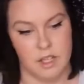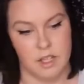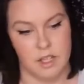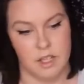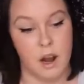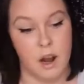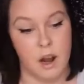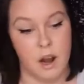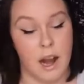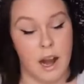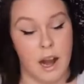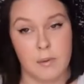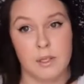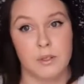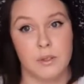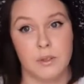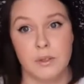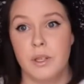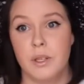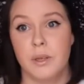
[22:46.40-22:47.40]
You are
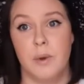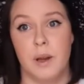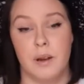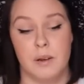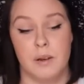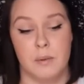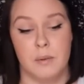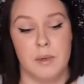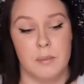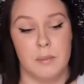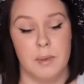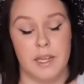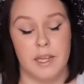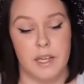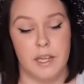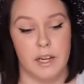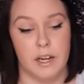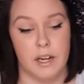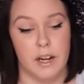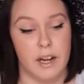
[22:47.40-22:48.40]
absolutely welcome to
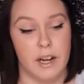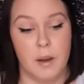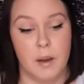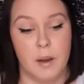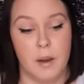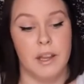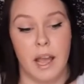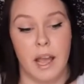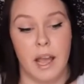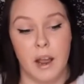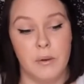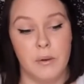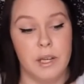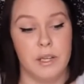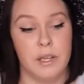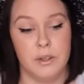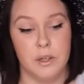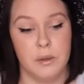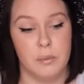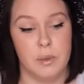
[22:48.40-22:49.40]
be here, and I'm
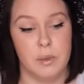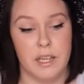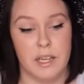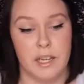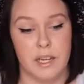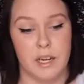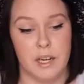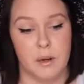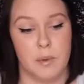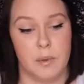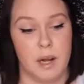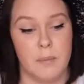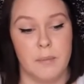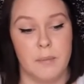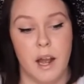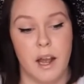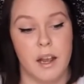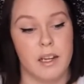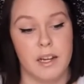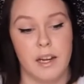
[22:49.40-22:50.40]
allowing you to be here, but
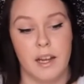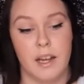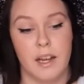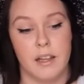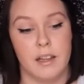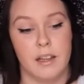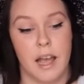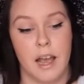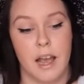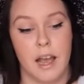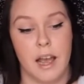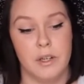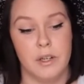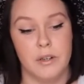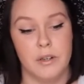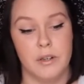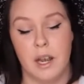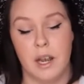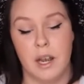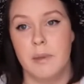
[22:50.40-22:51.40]
I'm not going to allow you
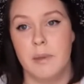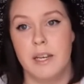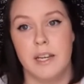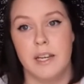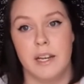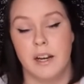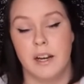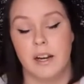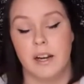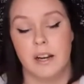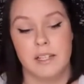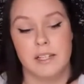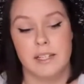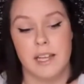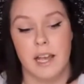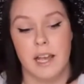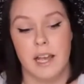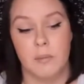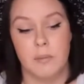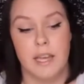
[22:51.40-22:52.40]
to come in here and
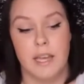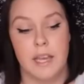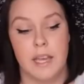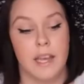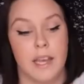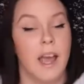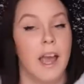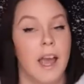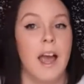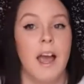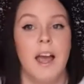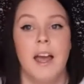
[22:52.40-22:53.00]
tell me